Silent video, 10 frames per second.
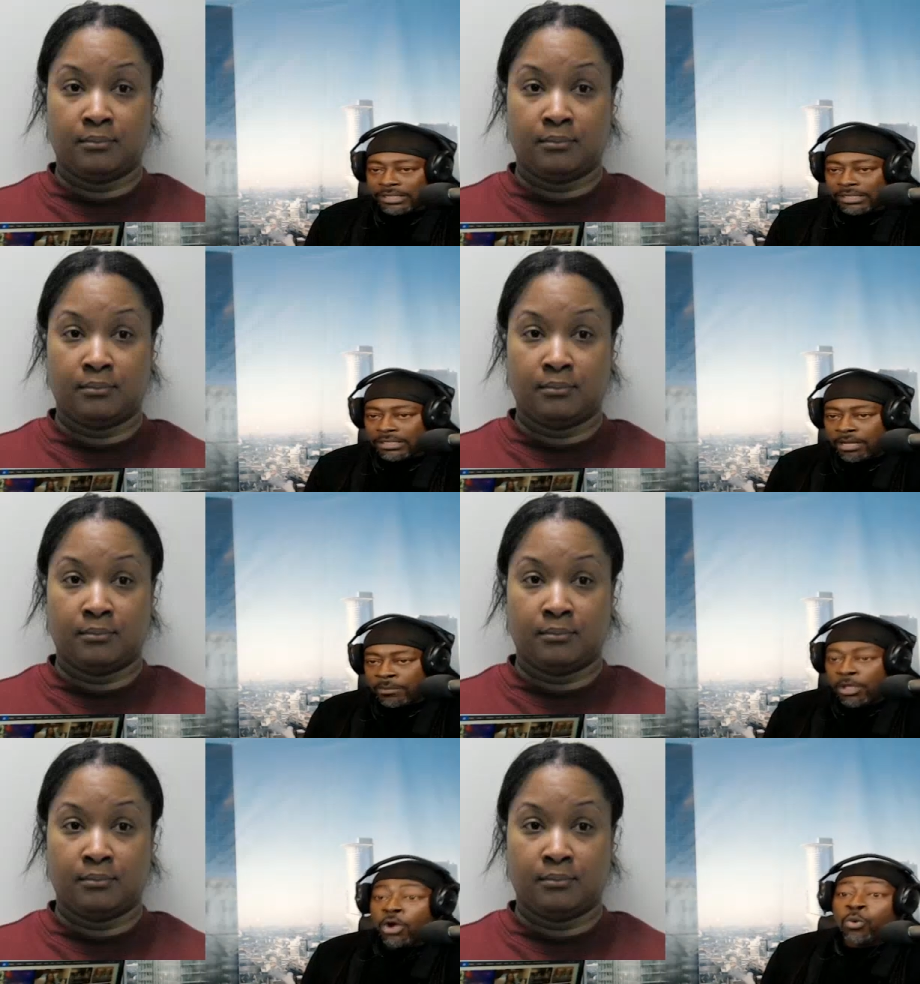Speaker 1: Um,
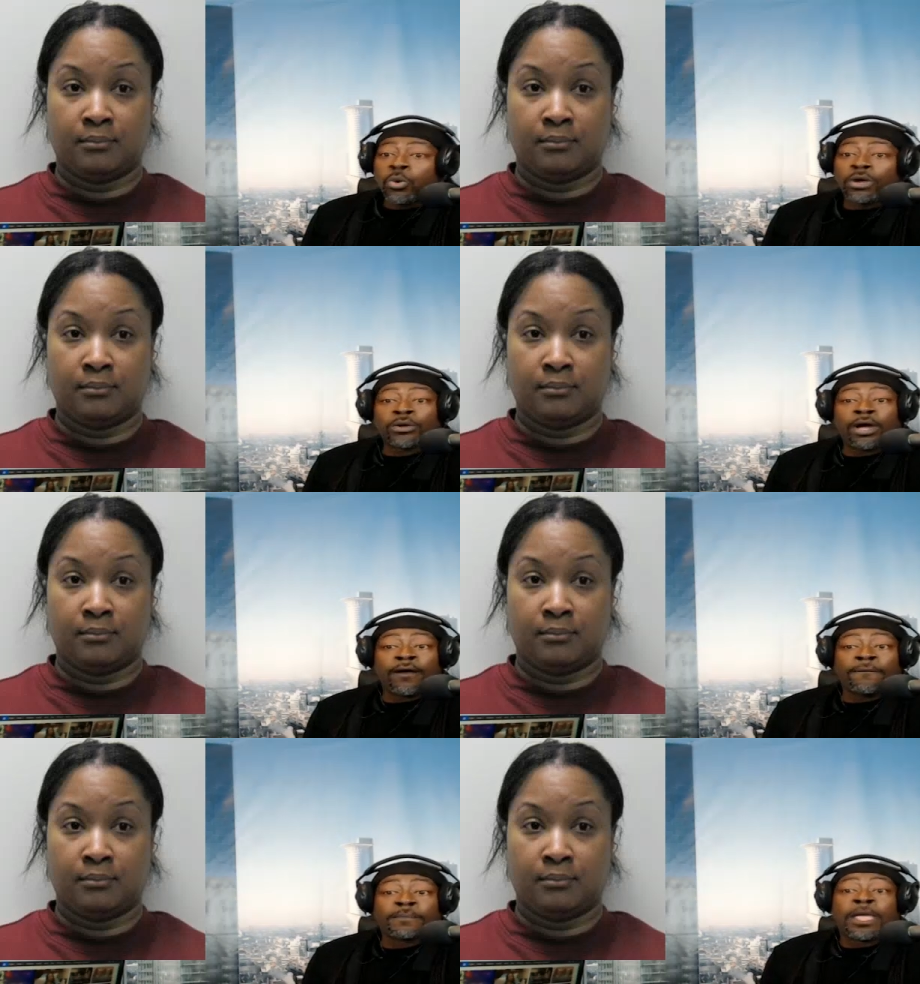what um,
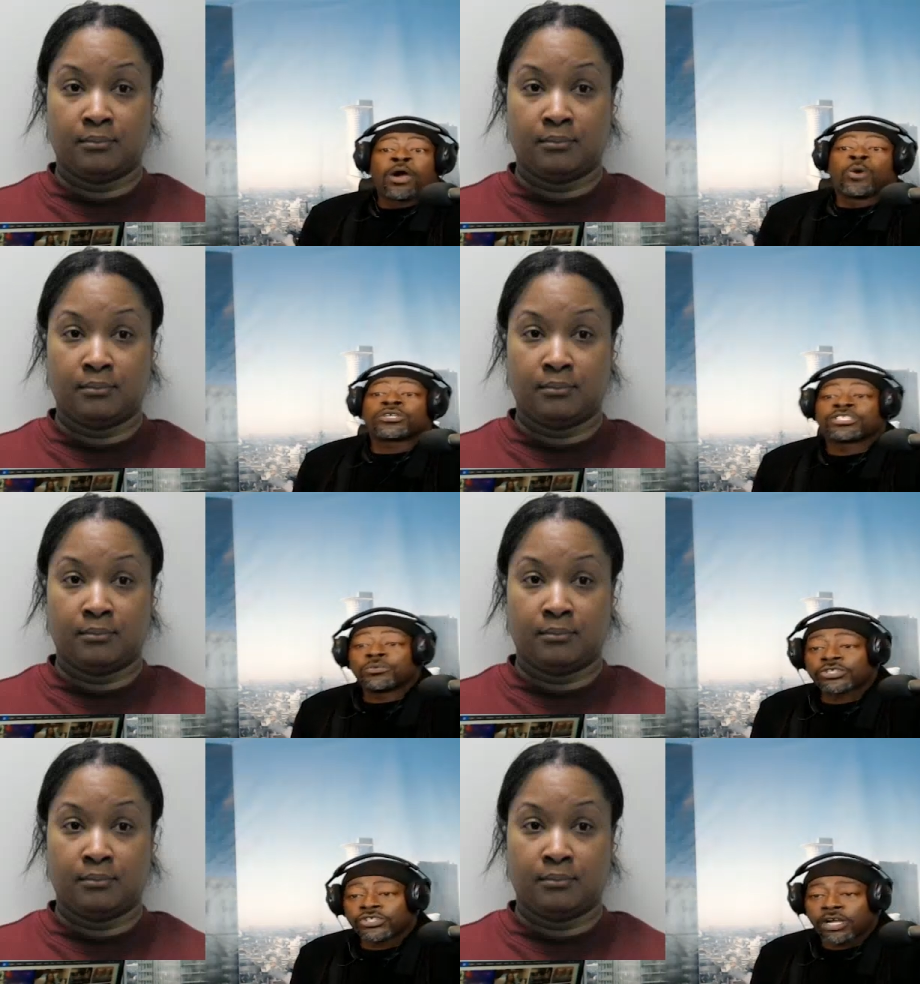well, she was
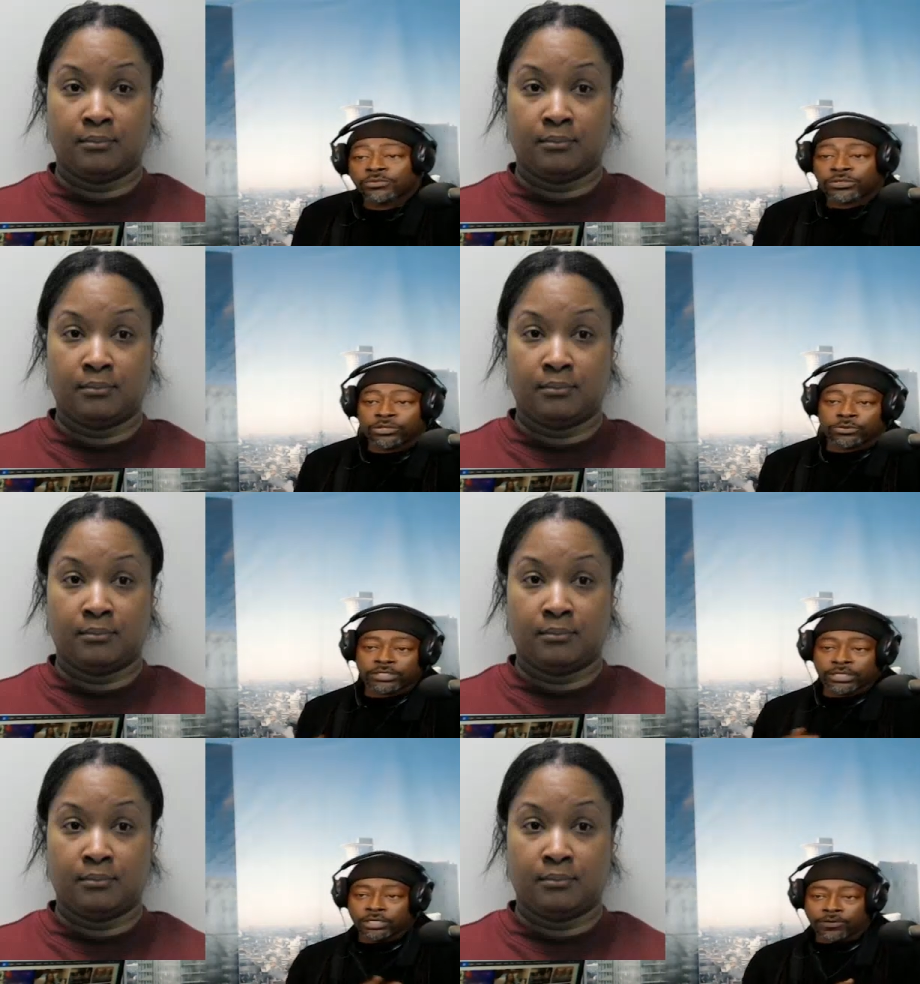charged with thirteen
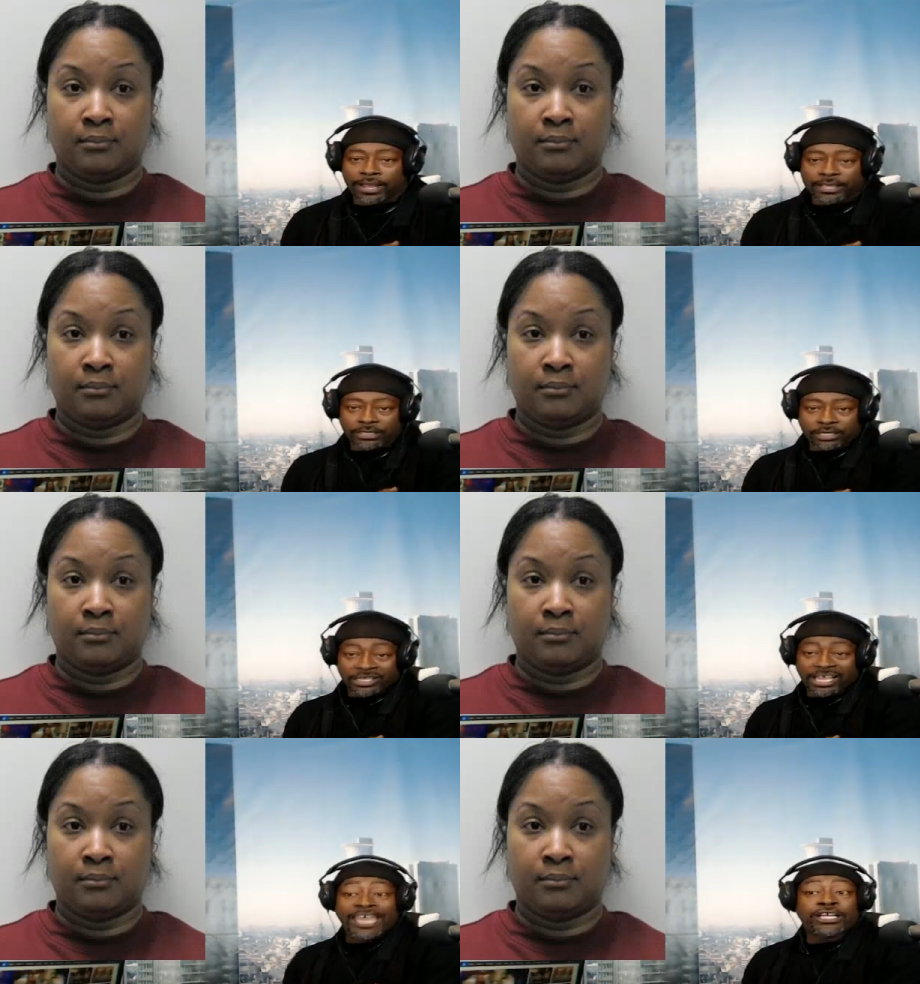crimes,
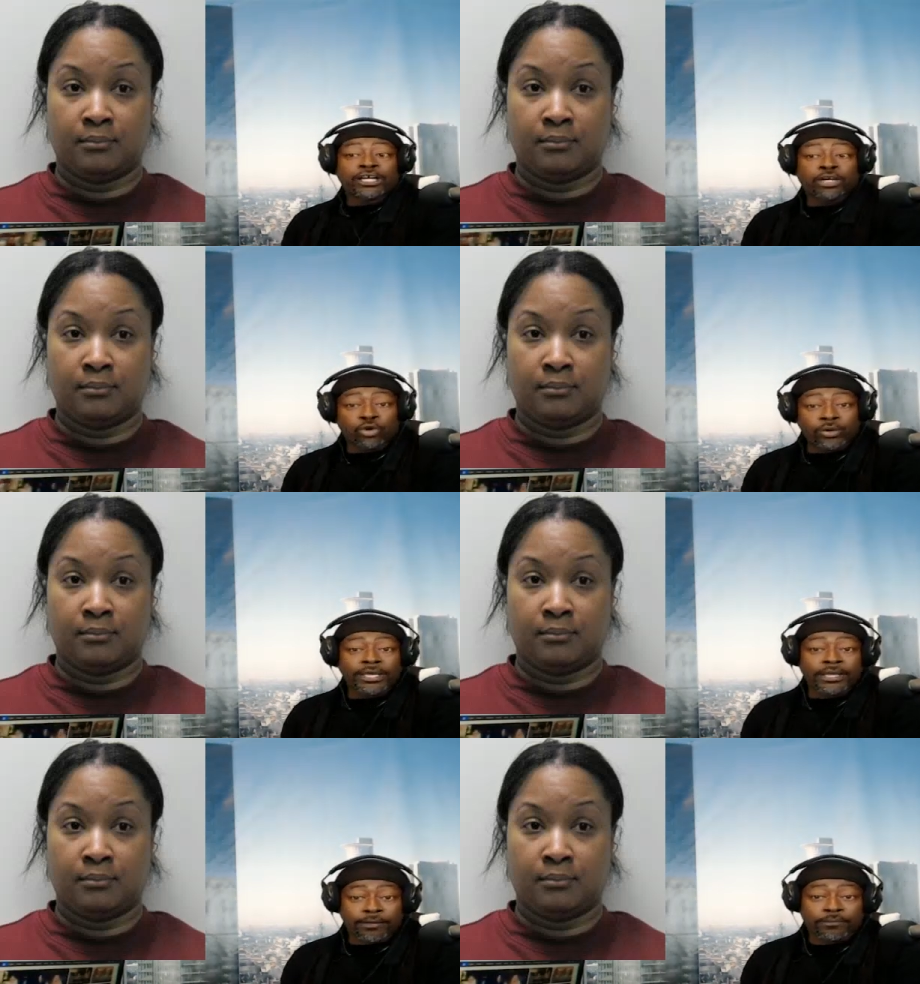including
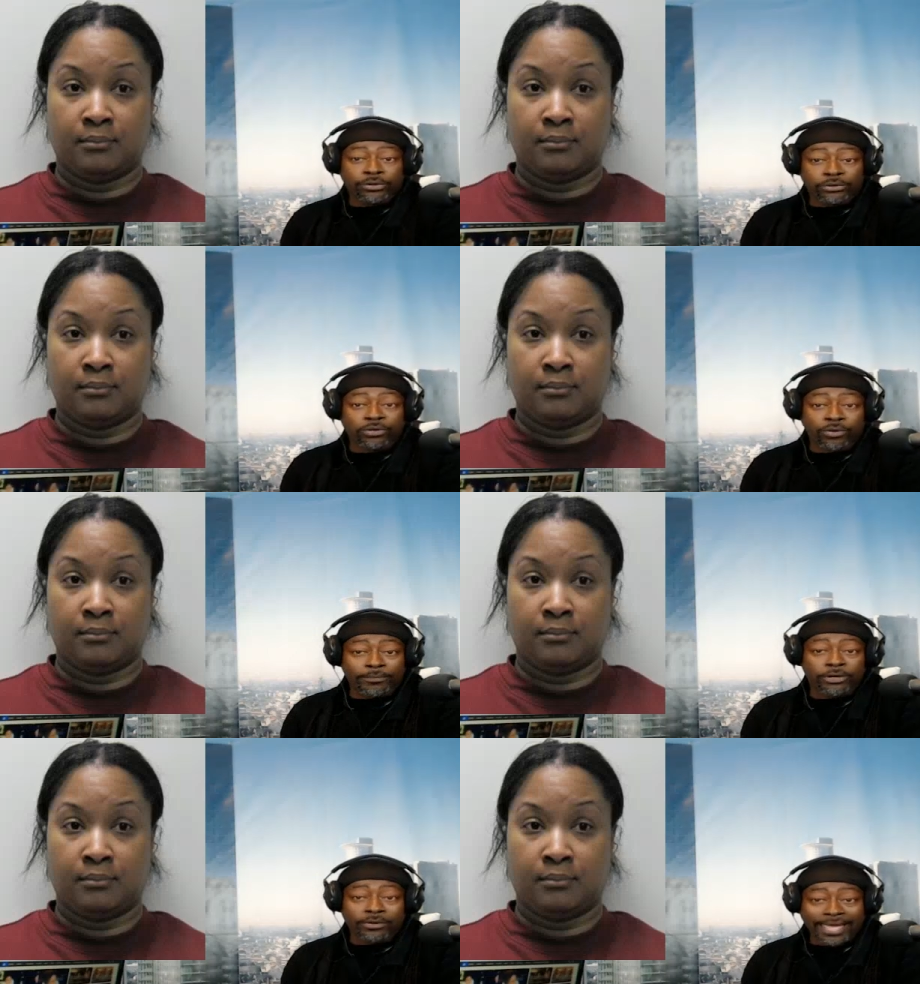computer criminal
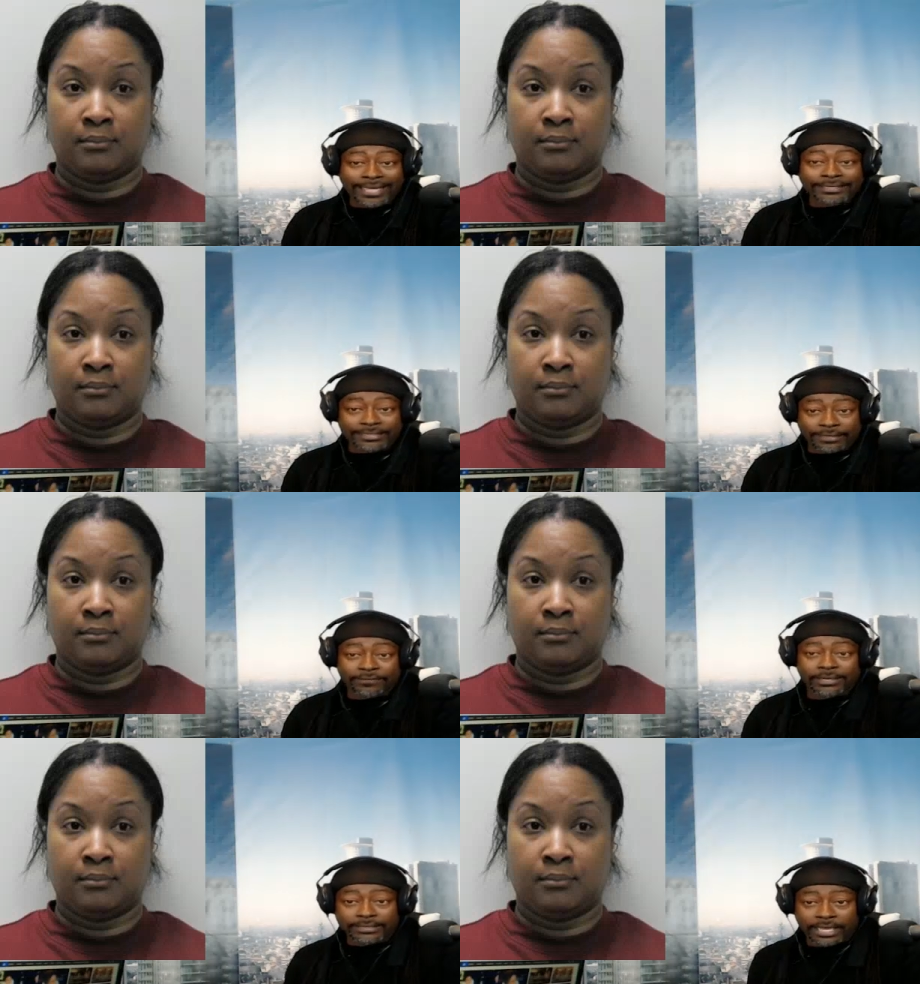activity,
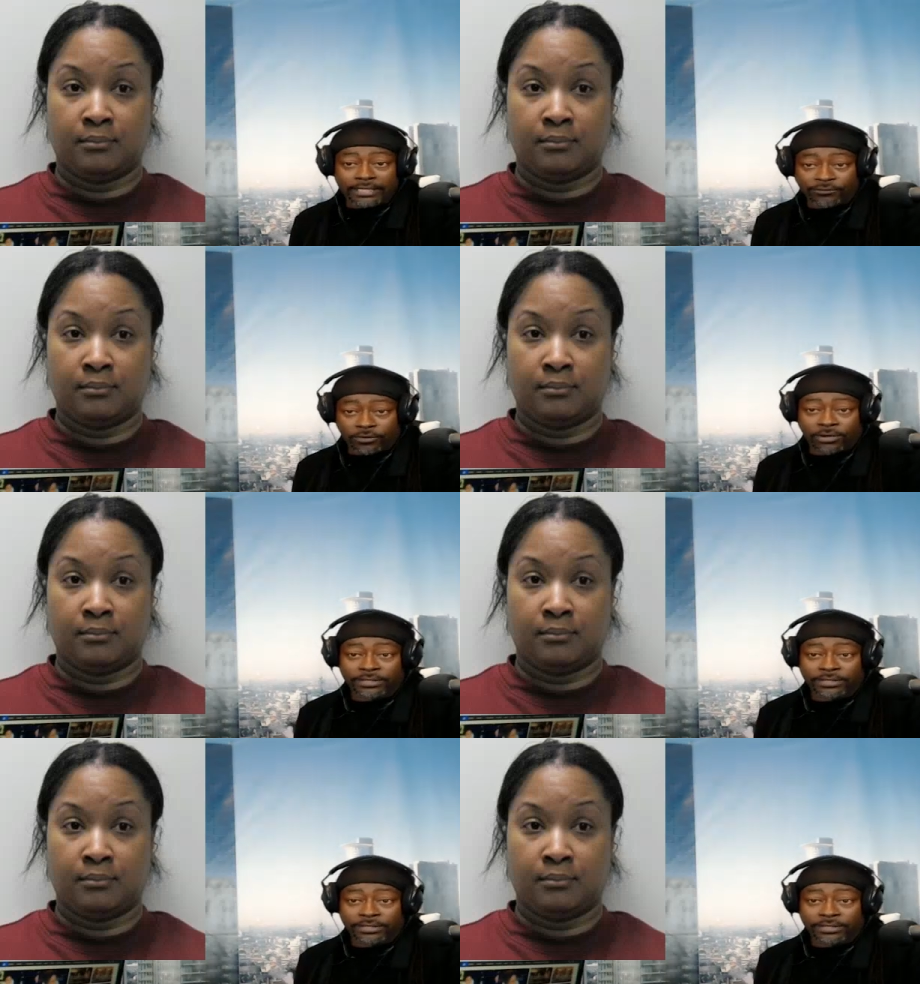tax frauds,